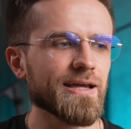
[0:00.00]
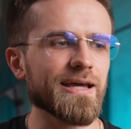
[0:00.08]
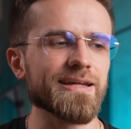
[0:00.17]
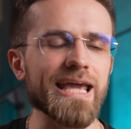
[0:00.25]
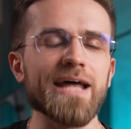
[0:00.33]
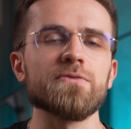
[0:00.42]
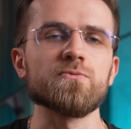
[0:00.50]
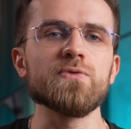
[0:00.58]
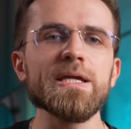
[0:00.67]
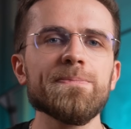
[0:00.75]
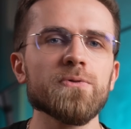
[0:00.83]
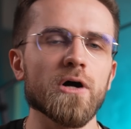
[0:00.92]
And again,
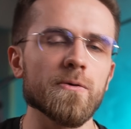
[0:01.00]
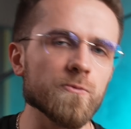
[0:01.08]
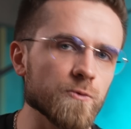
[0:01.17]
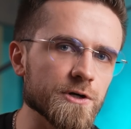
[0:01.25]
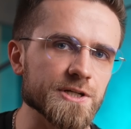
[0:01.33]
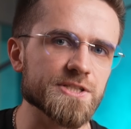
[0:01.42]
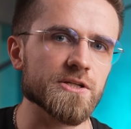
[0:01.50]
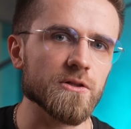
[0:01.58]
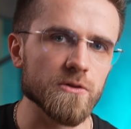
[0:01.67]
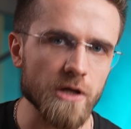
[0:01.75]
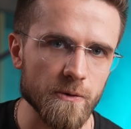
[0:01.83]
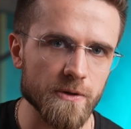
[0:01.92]
Reblum works
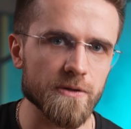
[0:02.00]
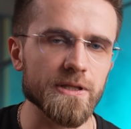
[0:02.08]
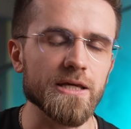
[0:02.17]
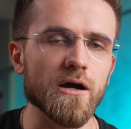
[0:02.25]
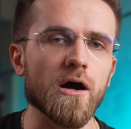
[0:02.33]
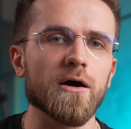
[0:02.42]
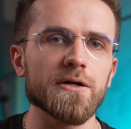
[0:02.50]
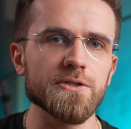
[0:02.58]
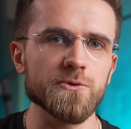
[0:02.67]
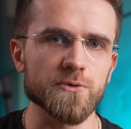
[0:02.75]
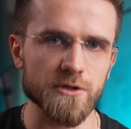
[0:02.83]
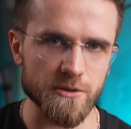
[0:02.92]
locally on
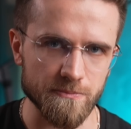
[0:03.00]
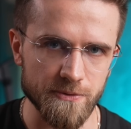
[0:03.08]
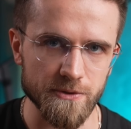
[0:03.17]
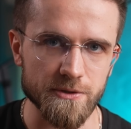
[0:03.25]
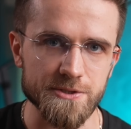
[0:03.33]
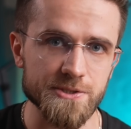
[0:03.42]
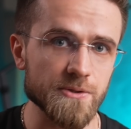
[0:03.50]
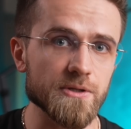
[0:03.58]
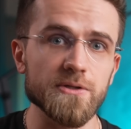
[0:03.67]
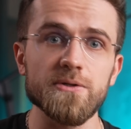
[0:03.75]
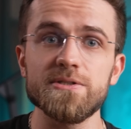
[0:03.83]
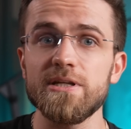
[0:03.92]
your computer, so you
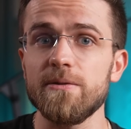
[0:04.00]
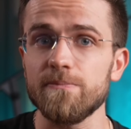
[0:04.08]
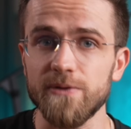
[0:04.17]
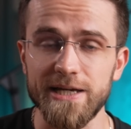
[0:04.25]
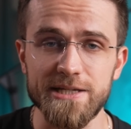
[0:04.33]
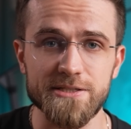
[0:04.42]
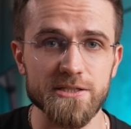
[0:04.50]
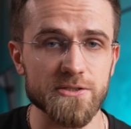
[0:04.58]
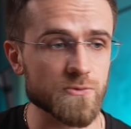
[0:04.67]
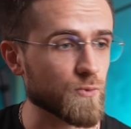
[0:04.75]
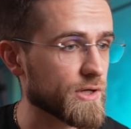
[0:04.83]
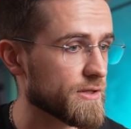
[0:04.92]
can use it in
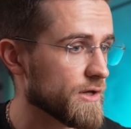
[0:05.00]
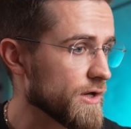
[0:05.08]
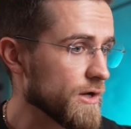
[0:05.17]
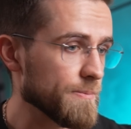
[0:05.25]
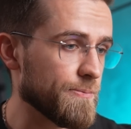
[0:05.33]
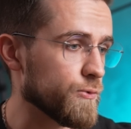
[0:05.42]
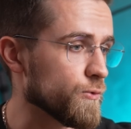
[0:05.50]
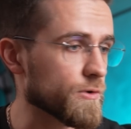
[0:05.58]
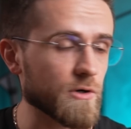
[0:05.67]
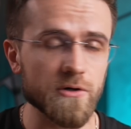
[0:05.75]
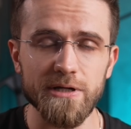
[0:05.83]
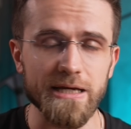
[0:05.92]
places with
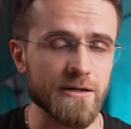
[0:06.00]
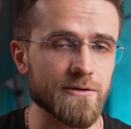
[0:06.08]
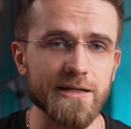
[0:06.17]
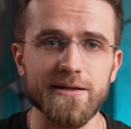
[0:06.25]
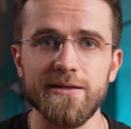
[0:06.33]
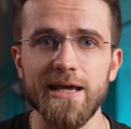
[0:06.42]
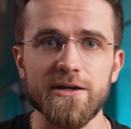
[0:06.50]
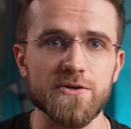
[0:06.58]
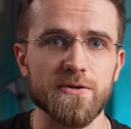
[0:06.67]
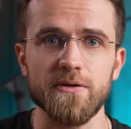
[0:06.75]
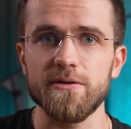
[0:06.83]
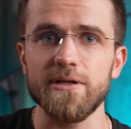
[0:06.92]
poor internet
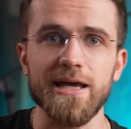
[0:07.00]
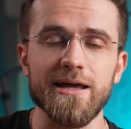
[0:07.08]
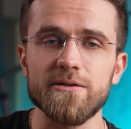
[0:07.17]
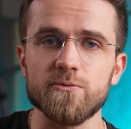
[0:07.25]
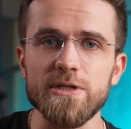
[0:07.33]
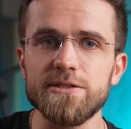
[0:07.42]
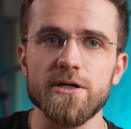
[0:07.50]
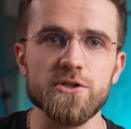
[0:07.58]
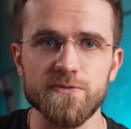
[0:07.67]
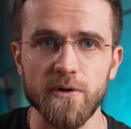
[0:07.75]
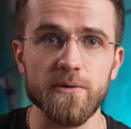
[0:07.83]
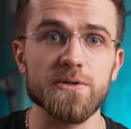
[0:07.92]
connection and retouch
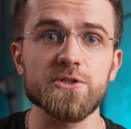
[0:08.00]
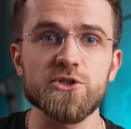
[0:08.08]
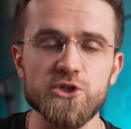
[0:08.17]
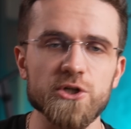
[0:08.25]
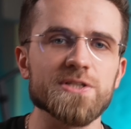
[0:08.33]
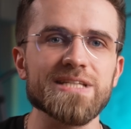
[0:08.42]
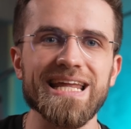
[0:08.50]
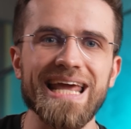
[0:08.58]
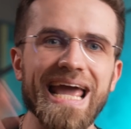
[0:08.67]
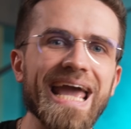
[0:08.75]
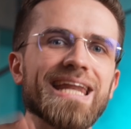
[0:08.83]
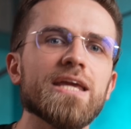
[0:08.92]
photos just at
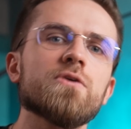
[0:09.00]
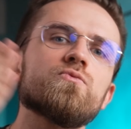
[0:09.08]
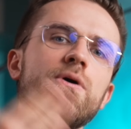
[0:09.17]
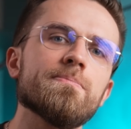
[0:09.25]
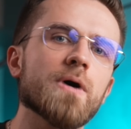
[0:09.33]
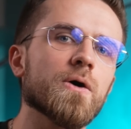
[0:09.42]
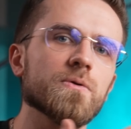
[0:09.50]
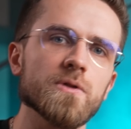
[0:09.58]
any remote